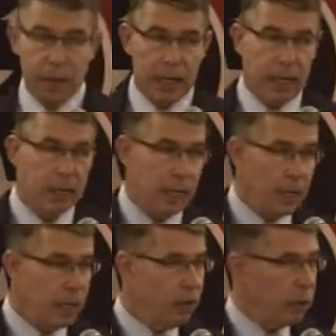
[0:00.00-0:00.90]
And
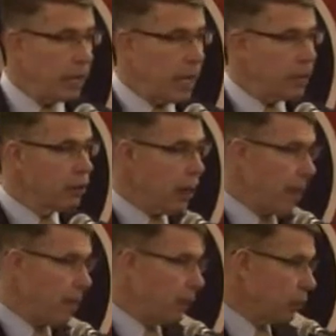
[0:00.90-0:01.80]
then when Gander
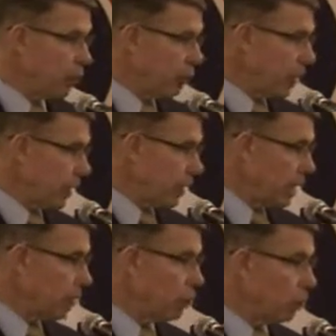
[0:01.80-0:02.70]
happened, we
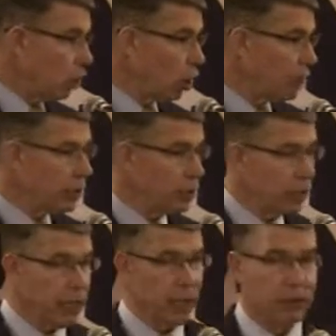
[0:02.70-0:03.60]
recognized we're all in this
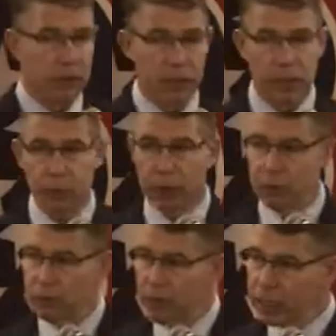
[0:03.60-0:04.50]
together, and
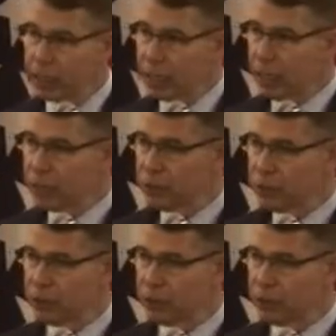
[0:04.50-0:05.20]
we recognized the